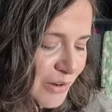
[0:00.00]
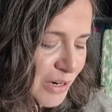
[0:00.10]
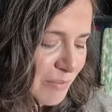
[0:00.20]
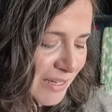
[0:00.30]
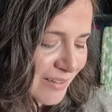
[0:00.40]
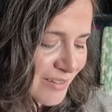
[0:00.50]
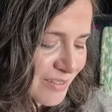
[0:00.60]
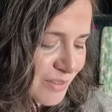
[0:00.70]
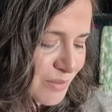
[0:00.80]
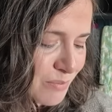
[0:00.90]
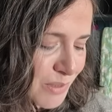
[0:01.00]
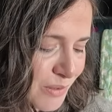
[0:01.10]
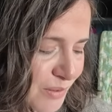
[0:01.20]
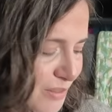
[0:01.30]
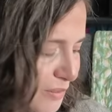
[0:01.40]
or I might cast on some
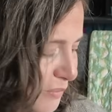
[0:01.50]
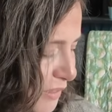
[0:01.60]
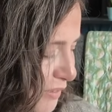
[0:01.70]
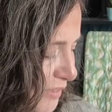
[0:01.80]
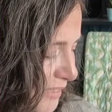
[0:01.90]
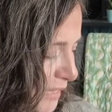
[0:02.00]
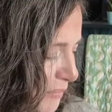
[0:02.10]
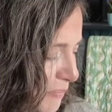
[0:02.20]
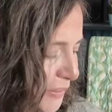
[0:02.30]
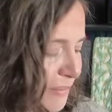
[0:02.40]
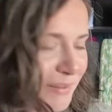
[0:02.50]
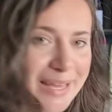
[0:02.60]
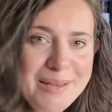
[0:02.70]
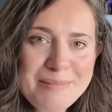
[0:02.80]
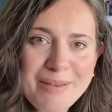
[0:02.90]
socks. We shall see. But yeah,
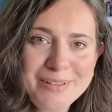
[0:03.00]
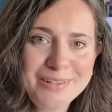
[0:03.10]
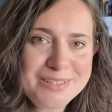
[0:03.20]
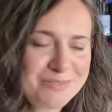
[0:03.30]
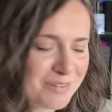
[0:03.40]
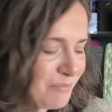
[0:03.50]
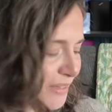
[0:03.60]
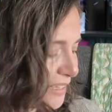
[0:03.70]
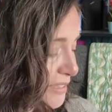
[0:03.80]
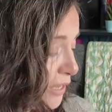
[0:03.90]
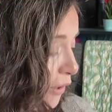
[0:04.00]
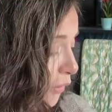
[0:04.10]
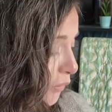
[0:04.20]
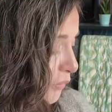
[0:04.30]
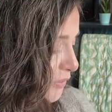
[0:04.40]
I'm having lots of fun with this.
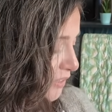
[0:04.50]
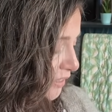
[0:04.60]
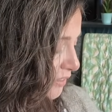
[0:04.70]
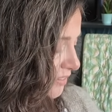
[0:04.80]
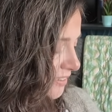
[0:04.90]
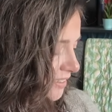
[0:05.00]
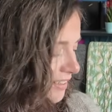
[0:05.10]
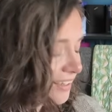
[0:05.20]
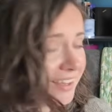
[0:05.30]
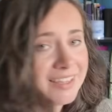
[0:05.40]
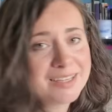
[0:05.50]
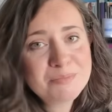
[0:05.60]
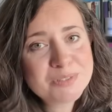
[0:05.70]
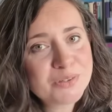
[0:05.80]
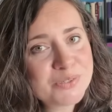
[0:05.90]
Also, I'm
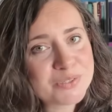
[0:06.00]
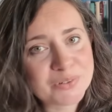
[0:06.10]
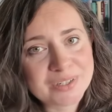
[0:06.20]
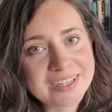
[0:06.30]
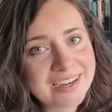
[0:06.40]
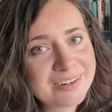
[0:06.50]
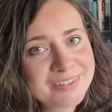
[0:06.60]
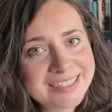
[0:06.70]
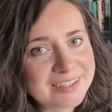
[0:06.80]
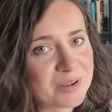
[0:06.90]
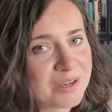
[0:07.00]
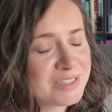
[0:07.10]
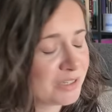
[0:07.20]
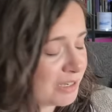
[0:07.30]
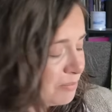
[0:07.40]
so sorry. I really am.
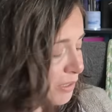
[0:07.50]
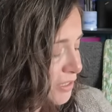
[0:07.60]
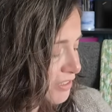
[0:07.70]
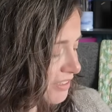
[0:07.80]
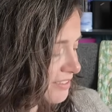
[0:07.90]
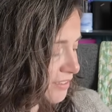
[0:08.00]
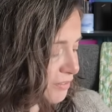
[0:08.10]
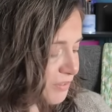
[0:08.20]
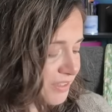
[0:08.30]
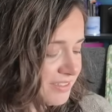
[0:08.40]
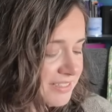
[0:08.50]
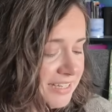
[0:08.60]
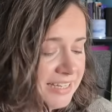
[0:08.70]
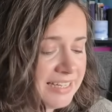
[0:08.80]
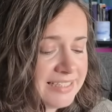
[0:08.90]
I apologise in advance.
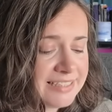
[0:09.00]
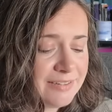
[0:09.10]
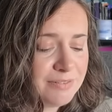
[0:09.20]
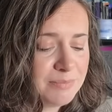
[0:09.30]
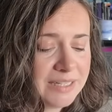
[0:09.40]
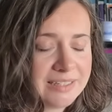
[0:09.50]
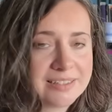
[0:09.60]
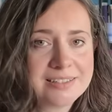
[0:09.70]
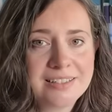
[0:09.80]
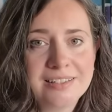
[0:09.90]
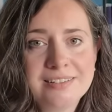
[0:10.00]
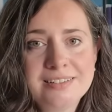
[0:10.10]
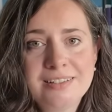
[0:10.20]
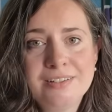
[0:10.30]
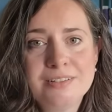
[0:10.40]
It's given me an excuse
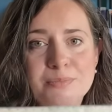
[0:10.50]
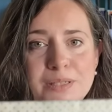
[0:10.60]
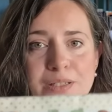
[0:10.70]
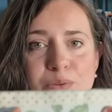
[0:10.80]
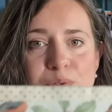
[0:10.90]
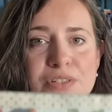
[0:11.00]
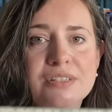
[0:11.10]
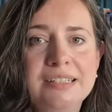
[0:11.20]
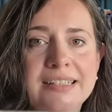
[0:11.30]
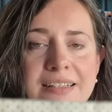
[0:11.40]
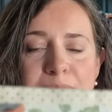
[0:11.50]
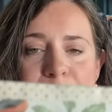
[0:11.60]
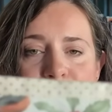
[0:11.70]
to use my gorgeous little